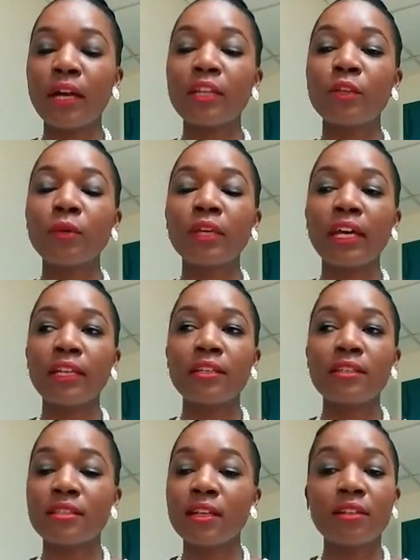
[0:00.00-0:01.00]
and you can
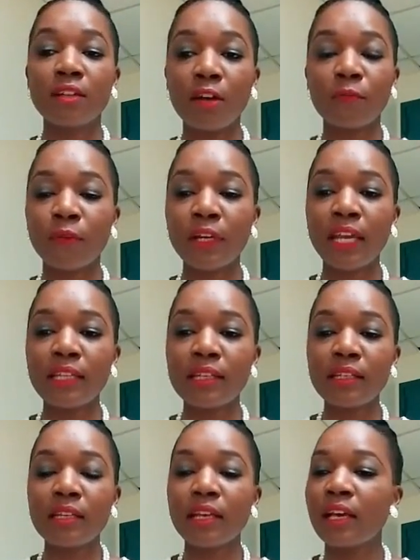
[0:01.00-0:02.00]
still not forget
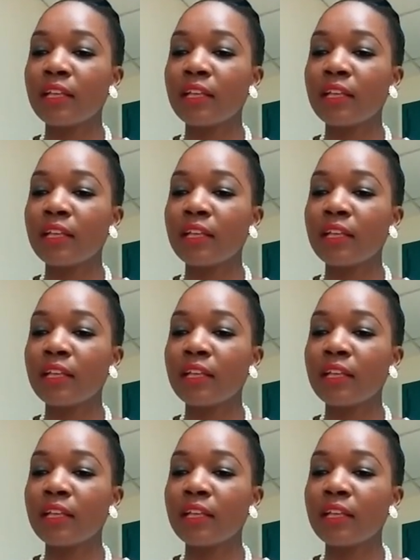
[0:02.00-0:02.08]
it.